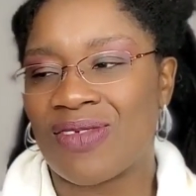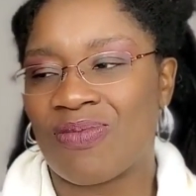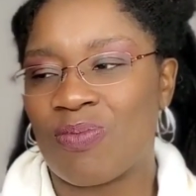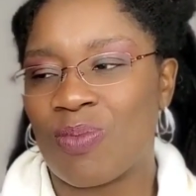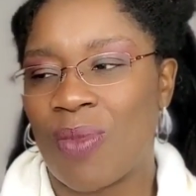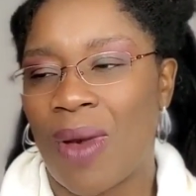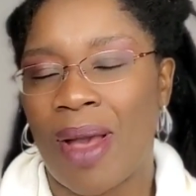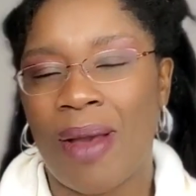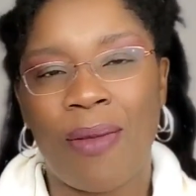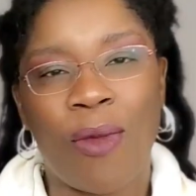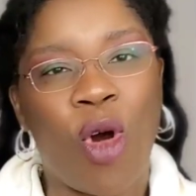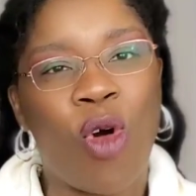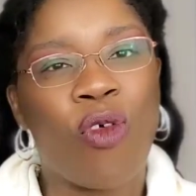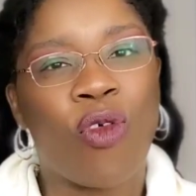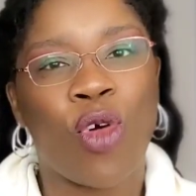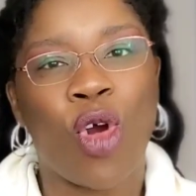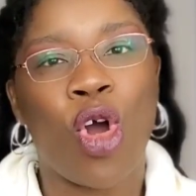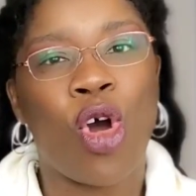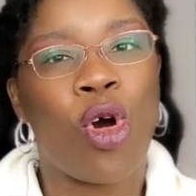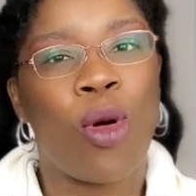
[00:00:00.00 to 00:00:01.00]
my
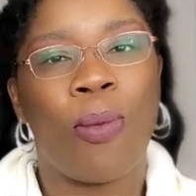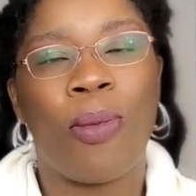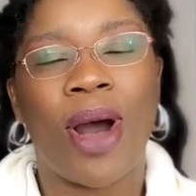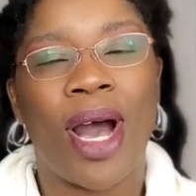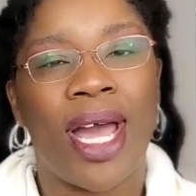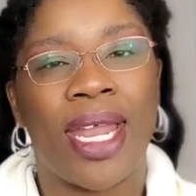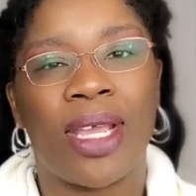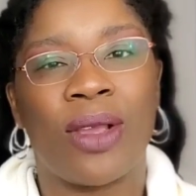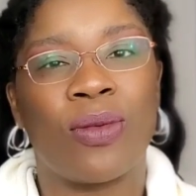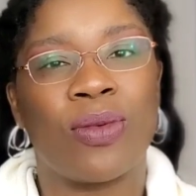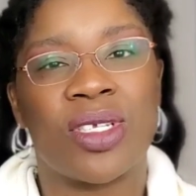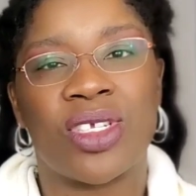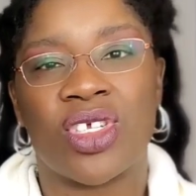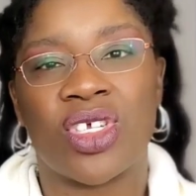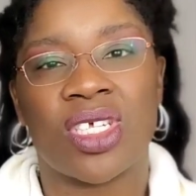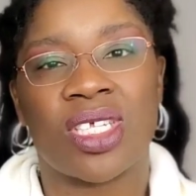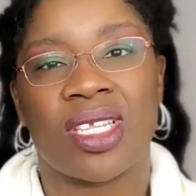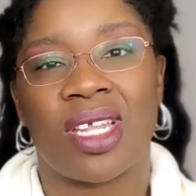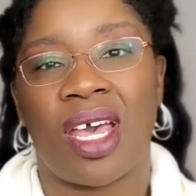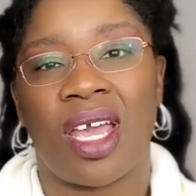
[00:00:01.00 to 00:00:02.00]
overall body was
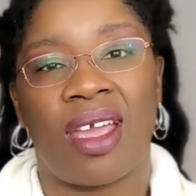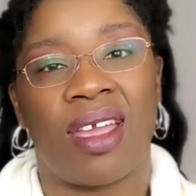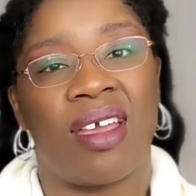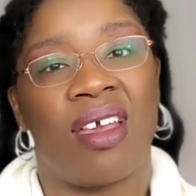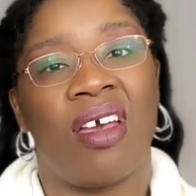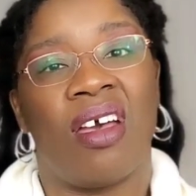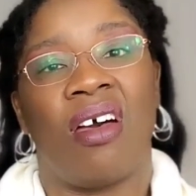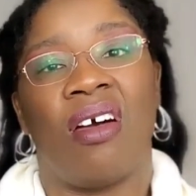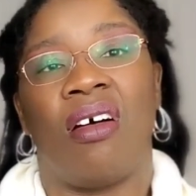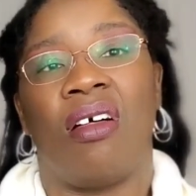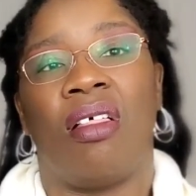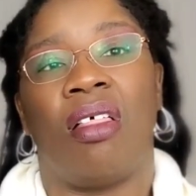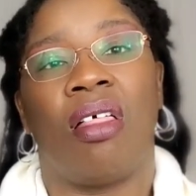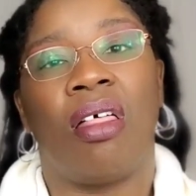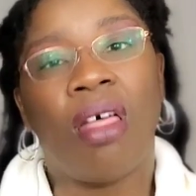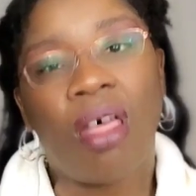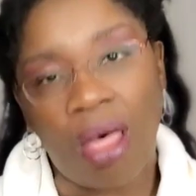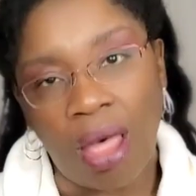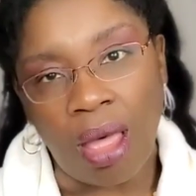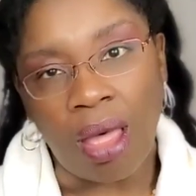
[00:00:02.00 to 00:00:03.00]
just like,
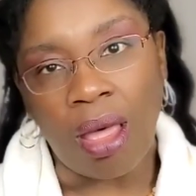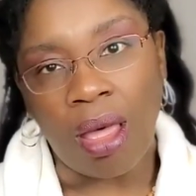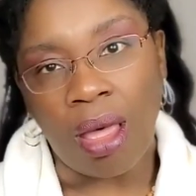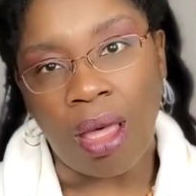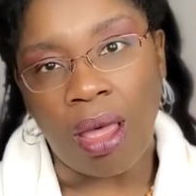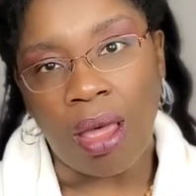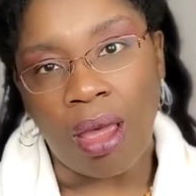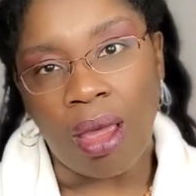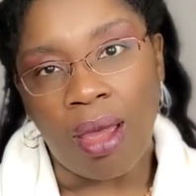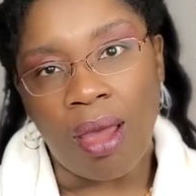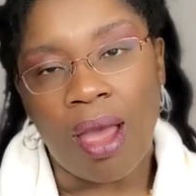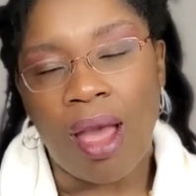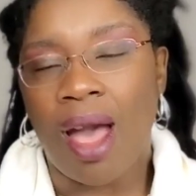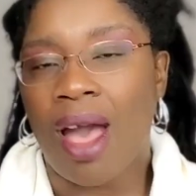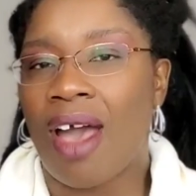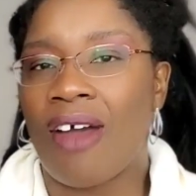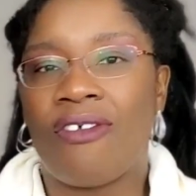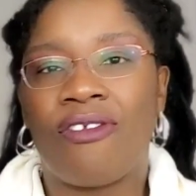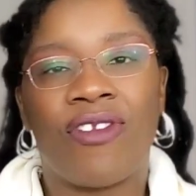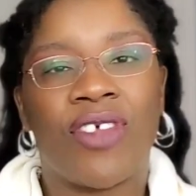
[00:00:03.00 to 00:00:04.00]
ugh.
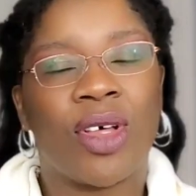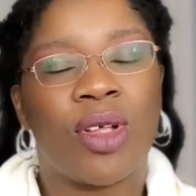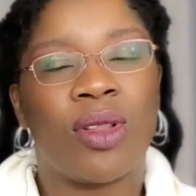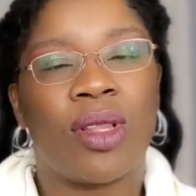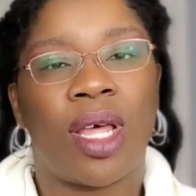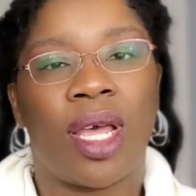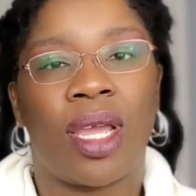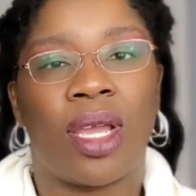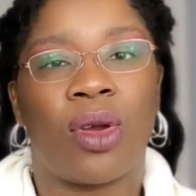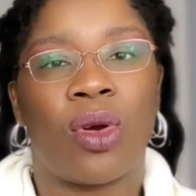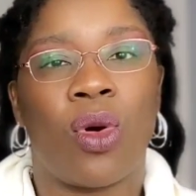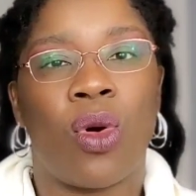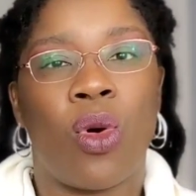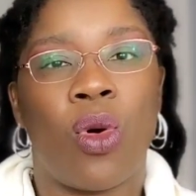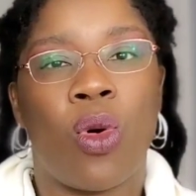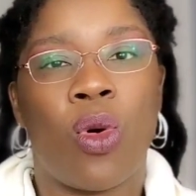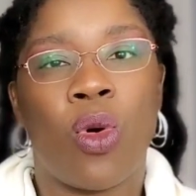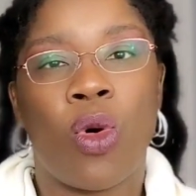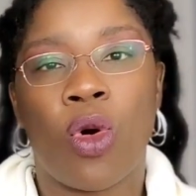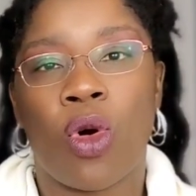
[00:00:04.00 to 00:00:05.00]
I felt like
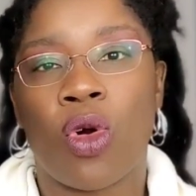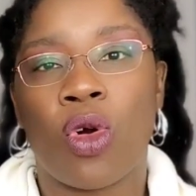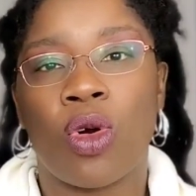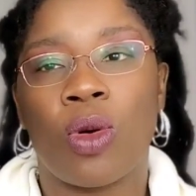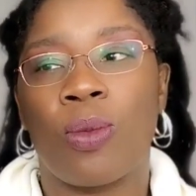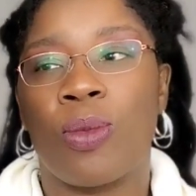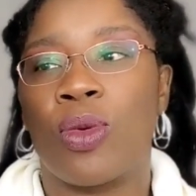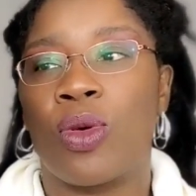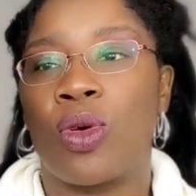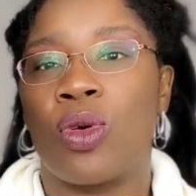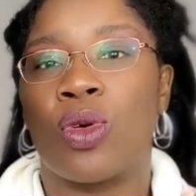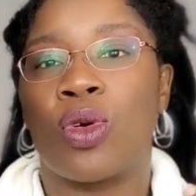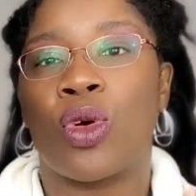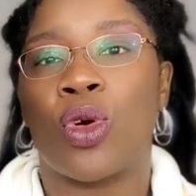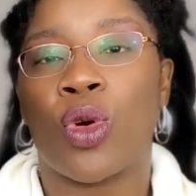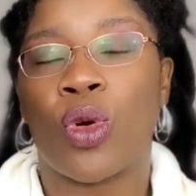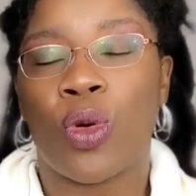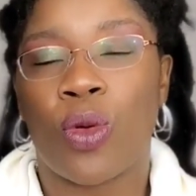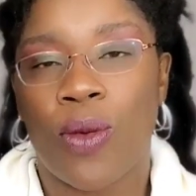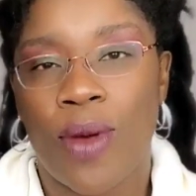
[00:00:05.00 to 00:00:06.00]
horrible
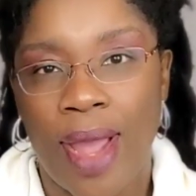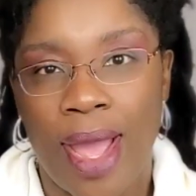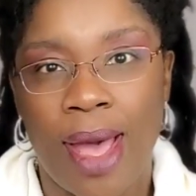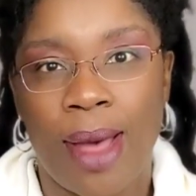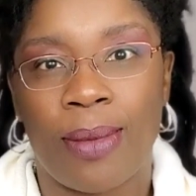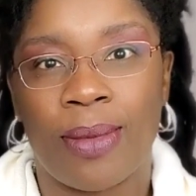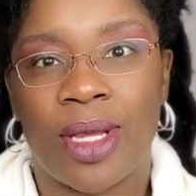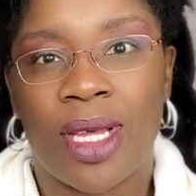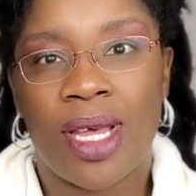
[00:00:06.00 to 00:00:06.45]
crap.